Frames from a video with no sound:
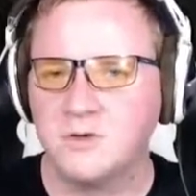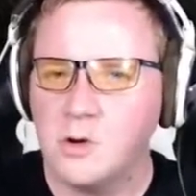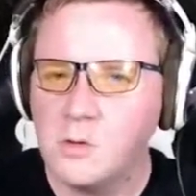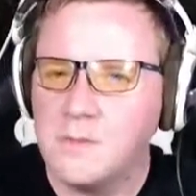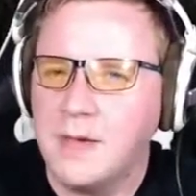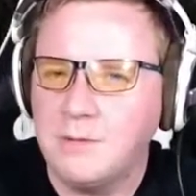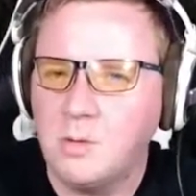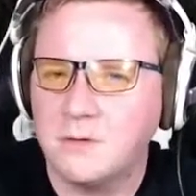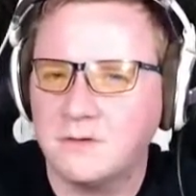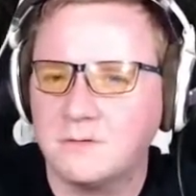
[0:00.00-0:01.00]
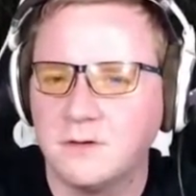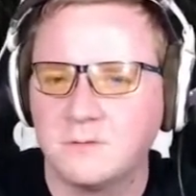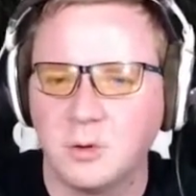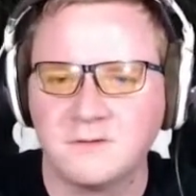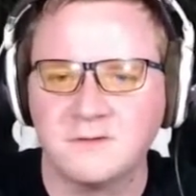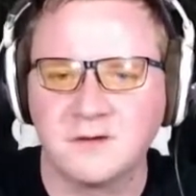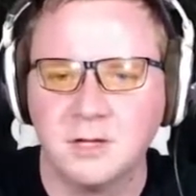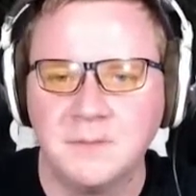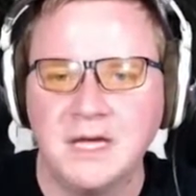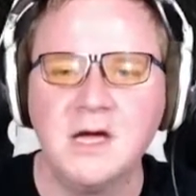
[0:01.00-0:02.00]
You know maybe where this, this person's going
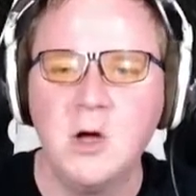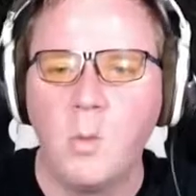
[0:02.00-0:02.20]
to be.